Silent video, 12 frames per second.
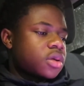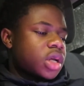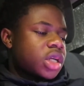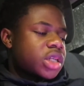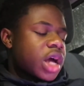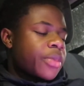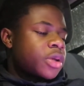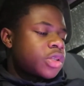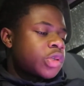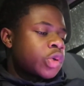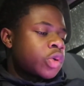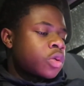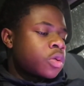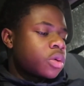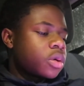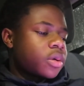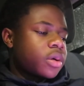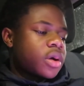it's coming soon.
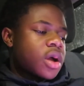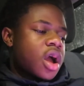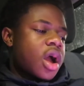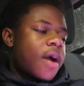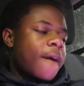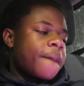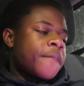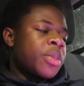I might